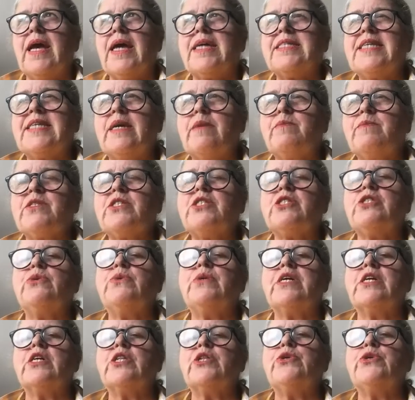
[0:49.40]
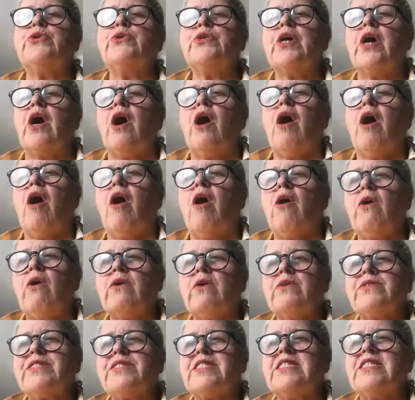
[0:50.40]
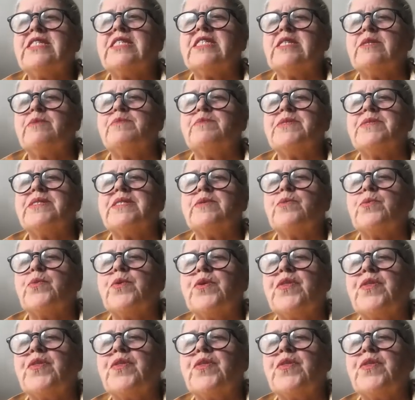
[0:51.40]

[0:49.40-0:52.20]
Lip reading: attempts to include all systems